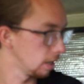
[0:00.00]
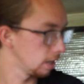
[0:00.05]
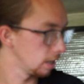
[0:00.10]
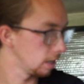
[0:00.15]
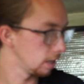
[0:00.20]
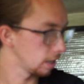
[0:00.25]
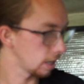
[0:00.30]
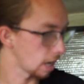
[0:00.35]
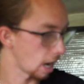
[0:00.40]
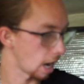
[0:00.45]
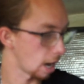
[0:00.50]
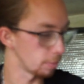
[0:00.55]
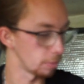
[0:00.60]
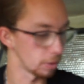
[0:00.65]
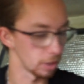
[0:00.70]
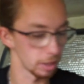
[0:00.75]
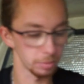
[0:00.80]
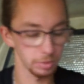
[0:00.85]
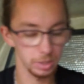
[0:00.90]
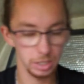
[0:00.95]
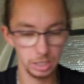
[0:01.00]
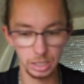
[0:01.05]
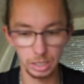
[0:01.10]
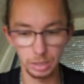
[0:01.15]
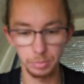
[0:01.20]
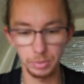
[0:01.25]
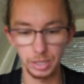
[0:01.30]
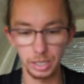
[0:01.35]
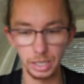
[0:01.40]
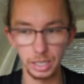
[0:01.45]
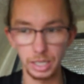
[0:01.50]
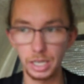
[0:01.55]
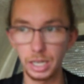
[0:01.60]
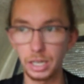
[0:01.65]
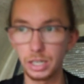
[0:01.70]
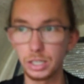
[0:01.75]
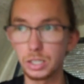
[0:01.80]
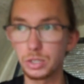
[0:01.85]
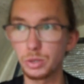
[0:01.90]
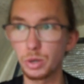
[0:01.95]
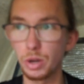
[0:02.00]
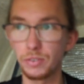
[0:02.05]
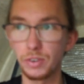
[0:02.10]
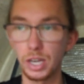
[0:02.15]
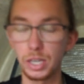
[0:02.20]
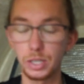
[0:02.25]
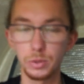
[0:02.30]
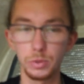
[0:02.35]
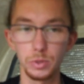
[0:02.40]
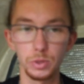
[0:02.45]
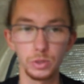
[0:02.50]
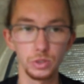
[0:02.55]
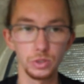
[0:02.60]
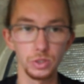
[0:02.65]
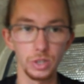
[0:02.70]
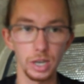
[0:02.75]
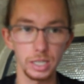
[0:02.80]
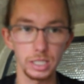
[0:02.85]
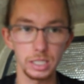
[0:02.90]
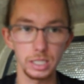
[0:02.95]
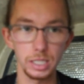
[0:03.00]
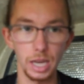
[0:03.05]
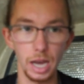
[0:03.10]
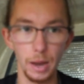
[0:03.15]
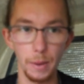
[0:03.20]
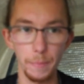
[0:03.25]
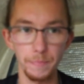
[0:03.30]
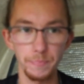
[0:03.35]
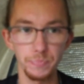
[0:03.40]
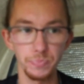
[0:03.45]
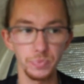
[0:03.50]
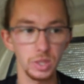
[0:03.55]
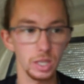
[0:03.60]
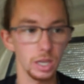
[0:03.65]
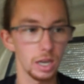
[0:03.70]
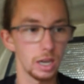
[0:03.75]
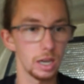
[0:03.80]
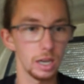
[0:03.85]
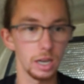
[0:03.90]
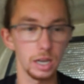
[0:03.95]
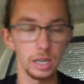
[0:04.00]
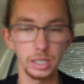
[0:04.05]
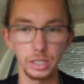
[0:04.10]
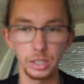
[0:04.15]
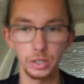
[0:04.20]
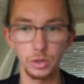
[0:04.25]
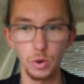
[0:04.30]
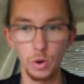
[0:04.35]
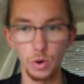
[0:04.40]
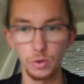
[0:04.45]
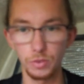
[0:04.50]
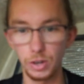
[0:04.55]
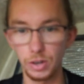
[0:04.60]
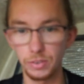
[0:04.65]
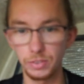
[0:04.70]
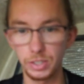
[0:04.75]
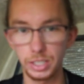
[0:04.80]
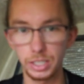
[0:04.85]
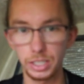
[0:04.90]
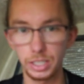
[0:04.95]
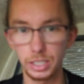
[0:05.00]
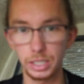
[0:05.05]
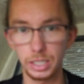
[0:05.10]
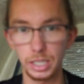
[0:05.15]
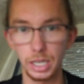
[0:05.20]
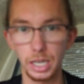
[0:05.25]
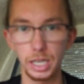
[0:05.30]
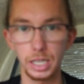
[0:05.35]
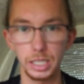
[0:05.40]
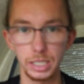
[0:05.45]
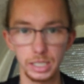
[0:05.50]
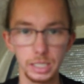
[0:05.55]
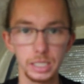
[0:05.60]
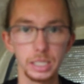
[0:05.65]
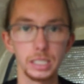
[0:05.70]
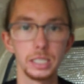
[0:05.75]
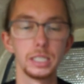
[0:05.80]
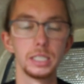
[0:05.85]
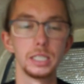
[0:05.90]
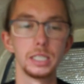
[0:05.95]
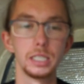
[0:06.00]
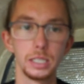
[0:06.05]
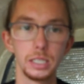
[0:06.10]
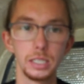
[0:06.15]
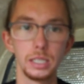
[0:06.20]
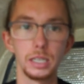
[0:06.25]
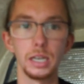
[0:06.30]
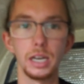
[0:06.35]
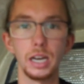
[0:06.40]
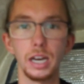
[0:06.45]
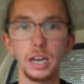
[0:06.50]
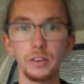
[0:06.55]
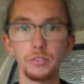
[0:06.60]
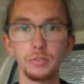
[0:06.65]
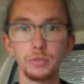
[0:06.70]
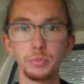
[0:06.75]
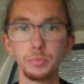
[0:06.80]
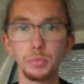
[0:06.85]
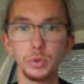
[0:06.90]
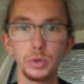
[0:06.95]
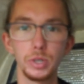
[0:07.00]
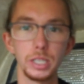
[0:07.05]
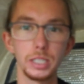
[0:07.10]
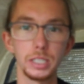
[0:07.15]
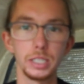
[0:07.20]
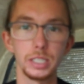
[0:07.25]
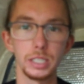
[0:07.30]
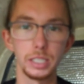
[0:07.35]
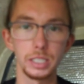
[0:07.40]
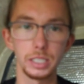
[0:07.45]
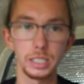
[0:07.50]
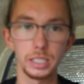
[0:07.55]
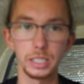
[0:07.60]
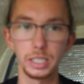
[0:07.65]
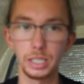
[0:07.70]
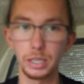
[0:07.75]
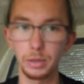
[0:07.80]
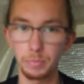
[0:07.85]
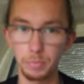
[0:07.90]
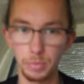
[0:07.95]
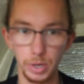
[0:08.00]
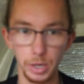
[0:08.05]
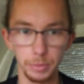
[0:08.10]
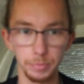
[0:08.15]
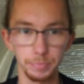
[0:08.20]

cab while I'm sleeping in here, so I've had to address that. I'm going to go over everything that I have put into this thing, but